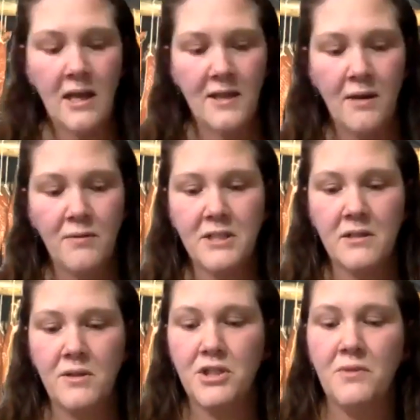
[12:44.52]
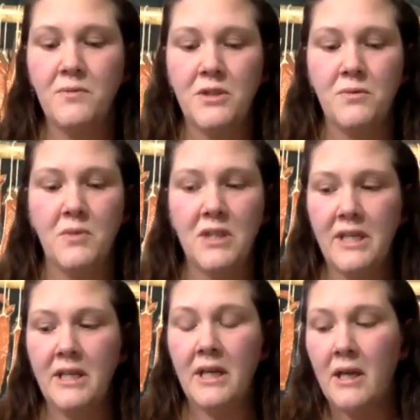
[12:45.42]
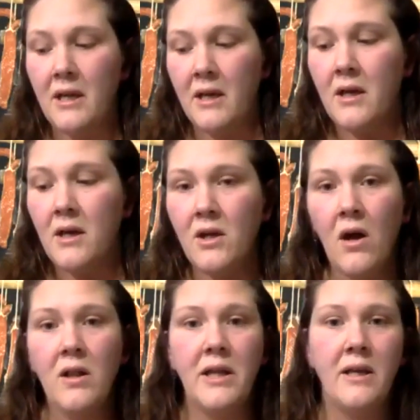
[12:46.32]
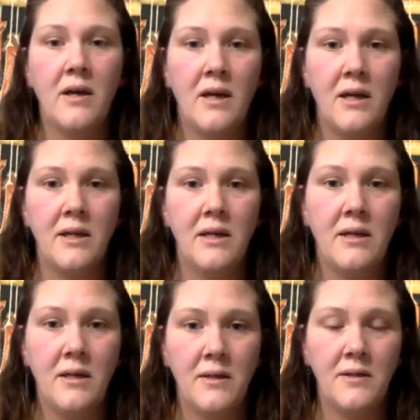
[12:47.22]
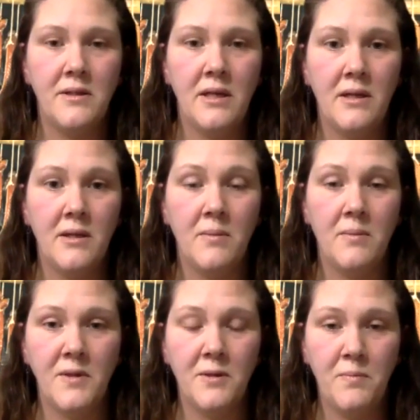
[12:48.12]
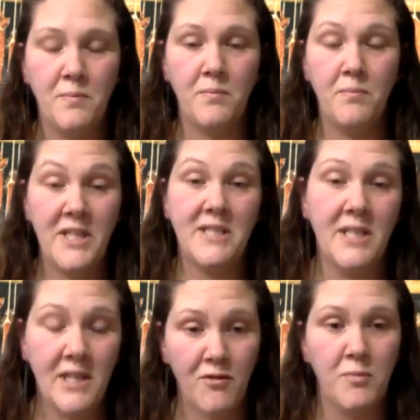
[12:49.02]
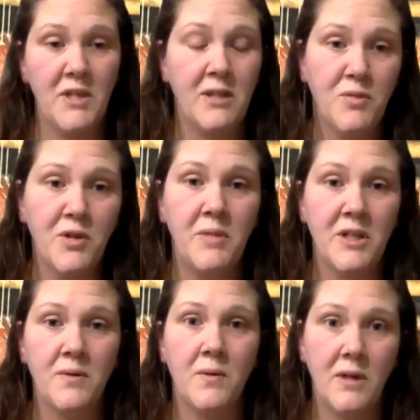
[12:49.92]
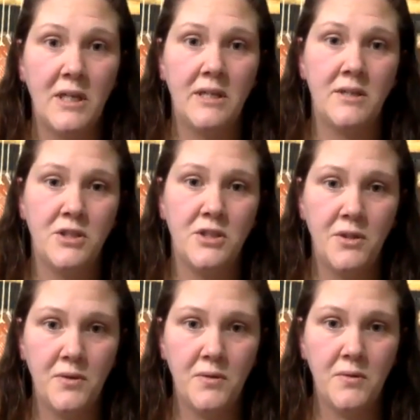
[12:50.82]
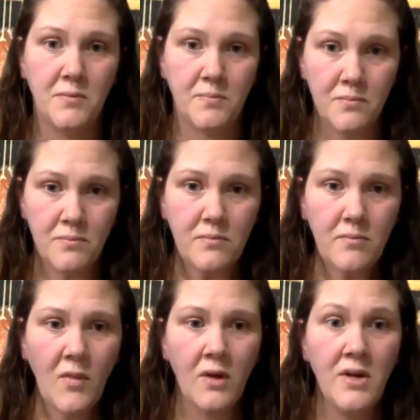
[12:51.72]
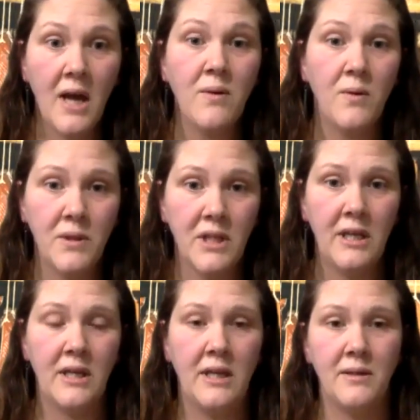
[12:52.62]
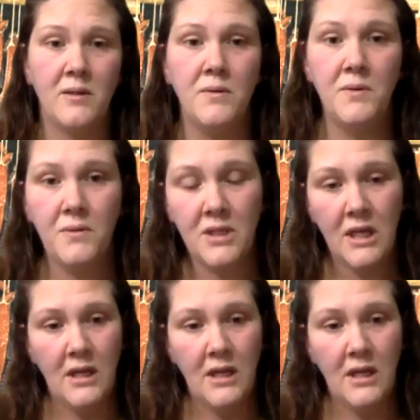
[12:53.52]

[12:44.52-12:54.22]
that resolution was really calling on the BC government and Premier Horgan to not only include